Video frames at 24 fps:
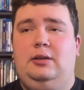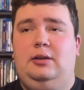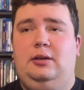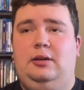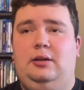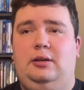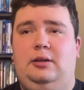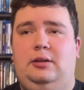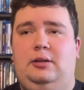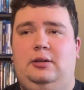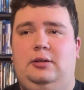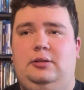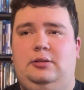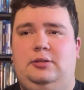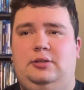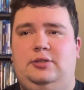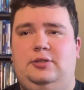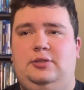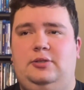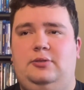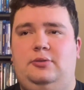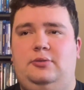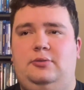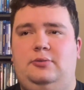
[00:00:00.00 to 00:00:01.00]
Uh,
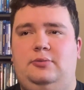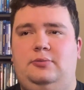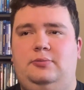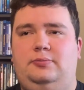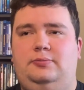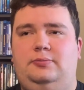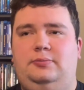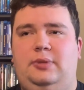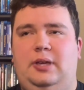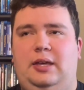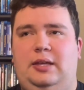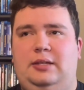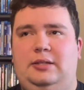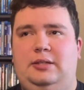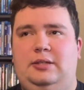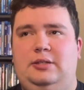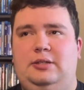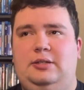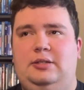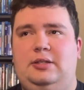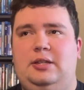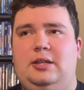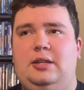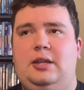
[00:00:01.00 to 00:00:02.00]
so that
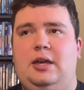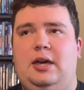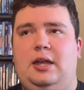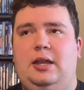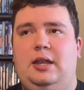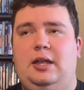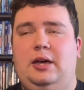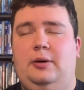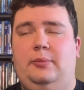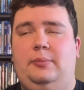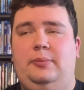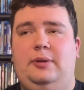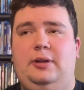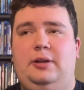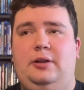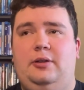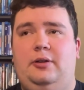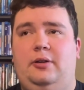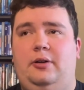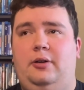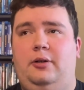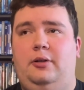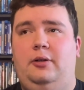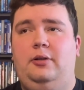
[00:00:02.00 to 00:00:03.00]
just did not help it at
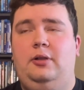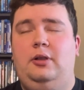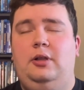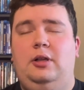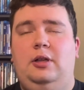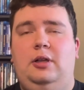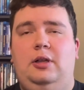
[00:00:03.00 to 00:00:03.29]
all.